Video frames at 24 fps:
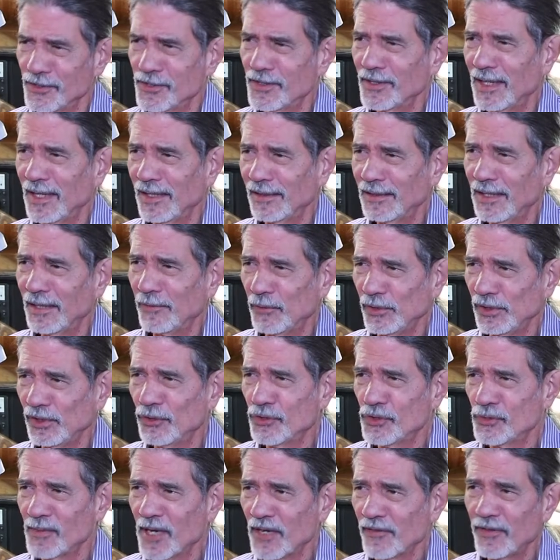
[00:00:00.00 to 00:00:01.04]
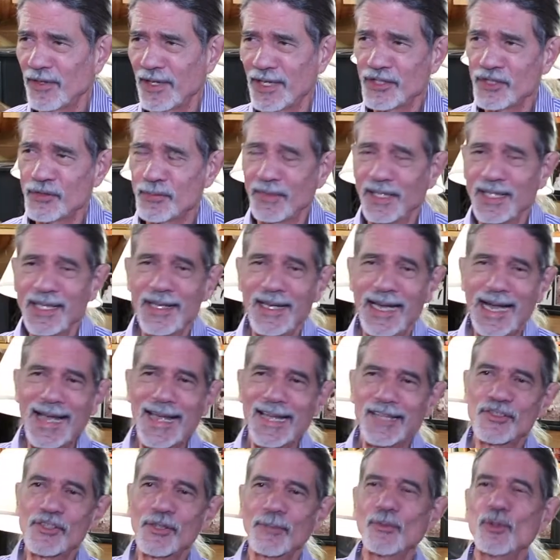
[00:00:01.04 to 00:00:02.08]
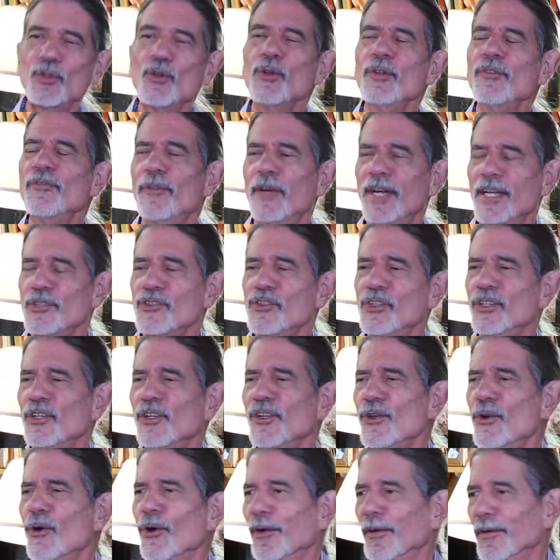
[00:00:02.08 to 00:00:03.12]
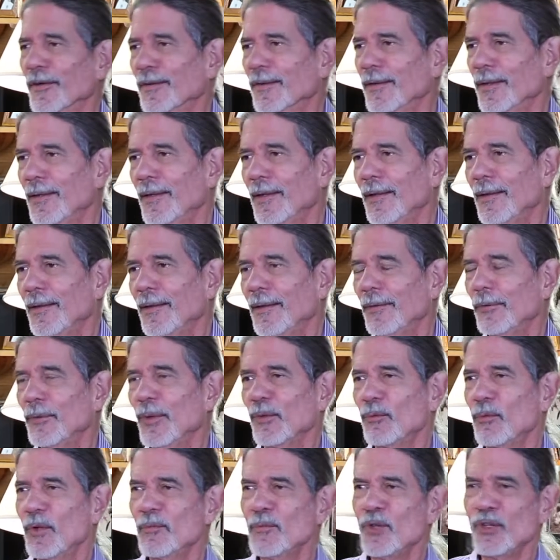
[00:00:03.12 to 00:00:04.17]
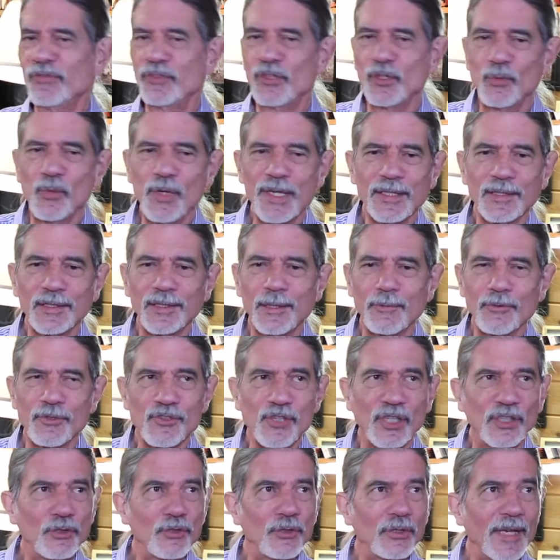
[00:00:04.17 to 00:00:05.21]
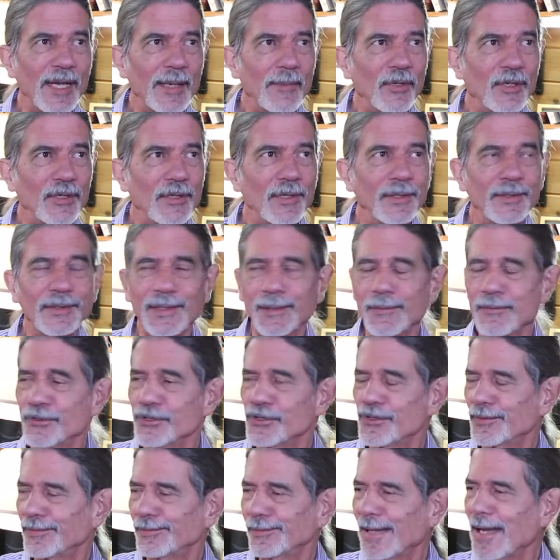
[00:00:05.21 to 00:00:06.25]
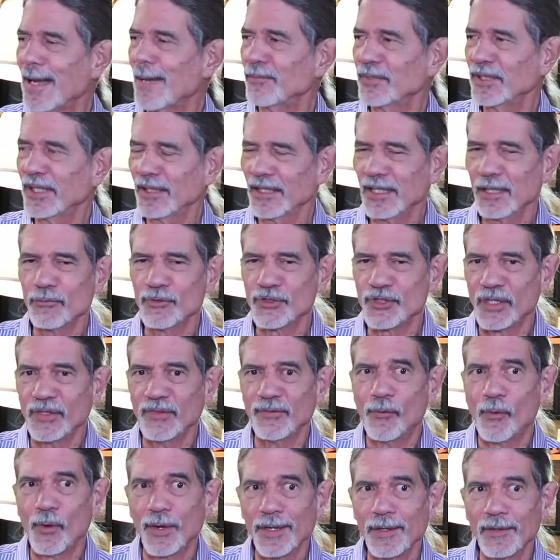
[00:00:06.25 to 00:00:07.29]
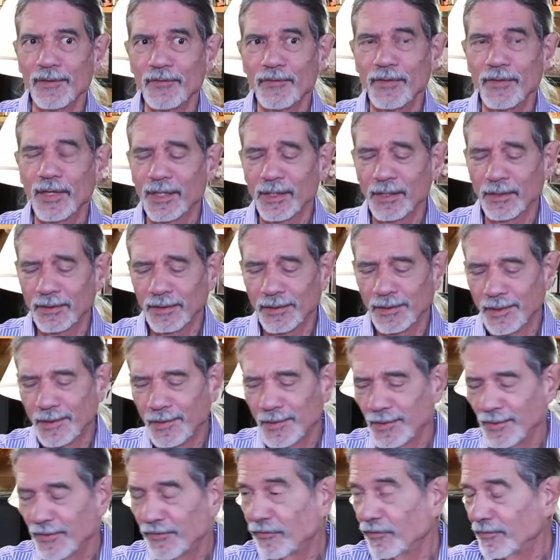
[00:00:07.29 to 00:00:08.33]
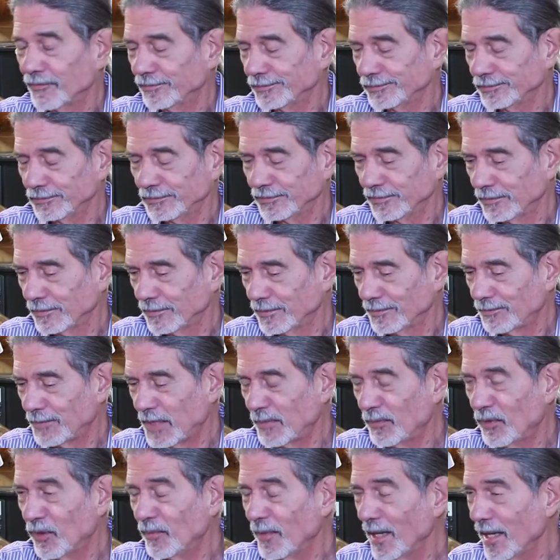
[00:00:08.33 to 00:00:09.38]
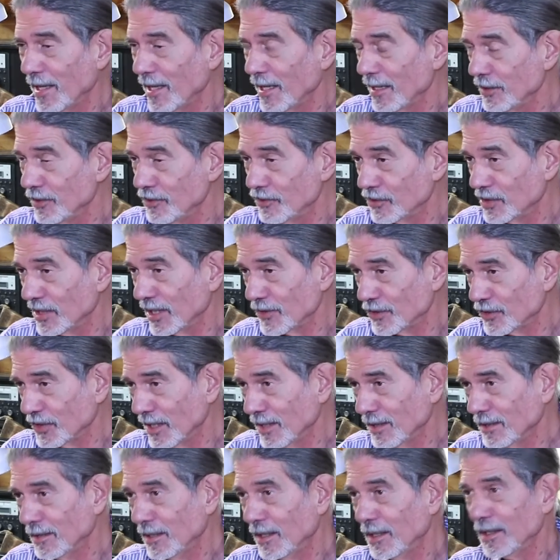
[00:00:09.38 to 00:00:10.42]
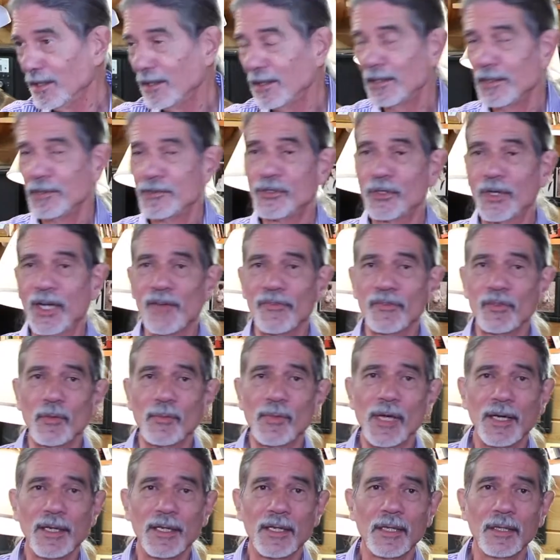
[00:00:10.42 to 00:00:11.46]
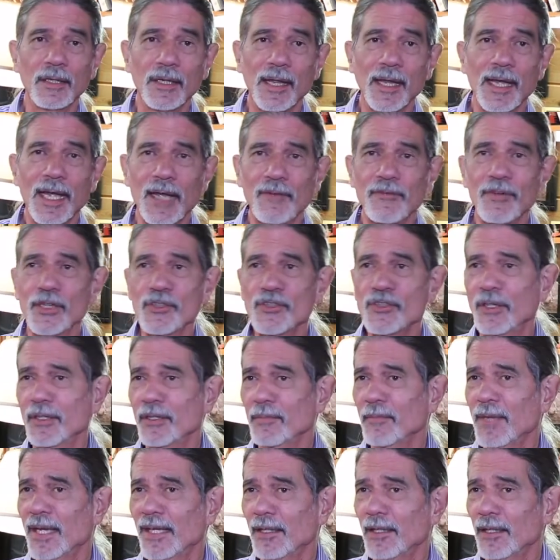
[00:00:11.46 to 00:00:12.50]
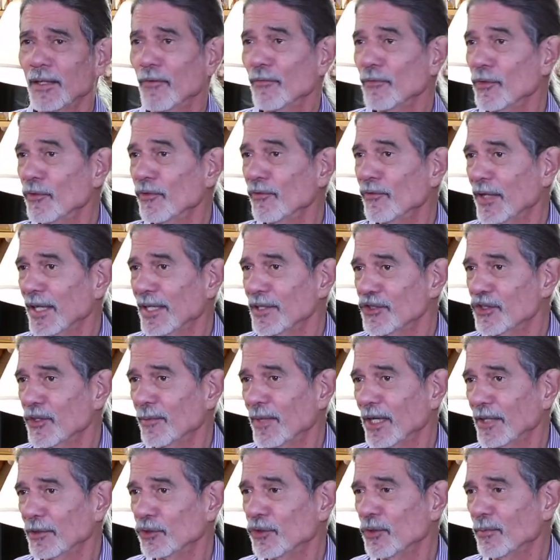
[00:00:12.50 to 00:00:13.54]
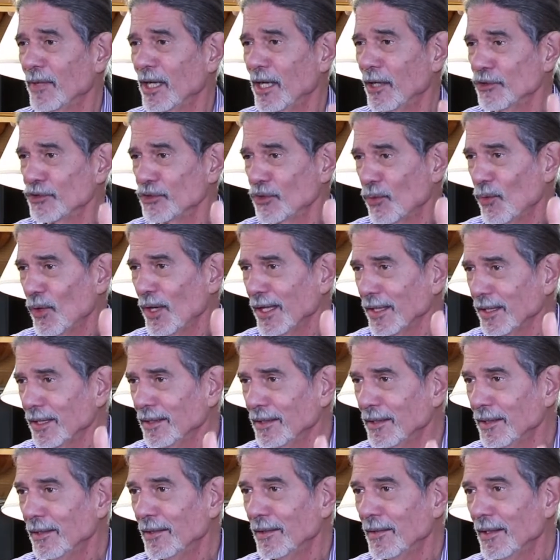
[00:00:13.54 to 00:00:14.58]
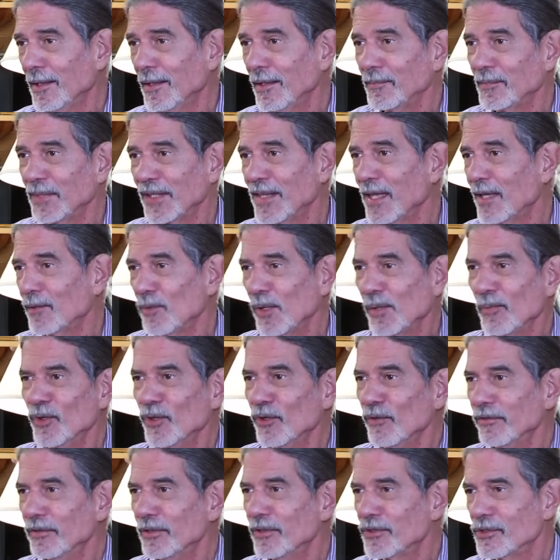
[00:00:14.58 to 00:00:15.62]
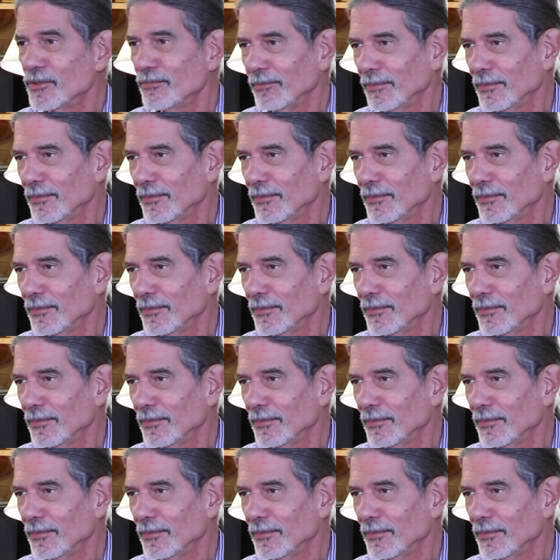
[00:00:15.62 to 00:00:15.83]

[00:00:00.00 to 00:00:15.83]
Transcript: I would lose my friends. I had some good friends in New York. When we moved to Wheaton, it was a new neighborhood that was empty. It was devoid of people my age, let's say. So after about a year and a half, I started making a few friends about 2 miles away, but then we moved.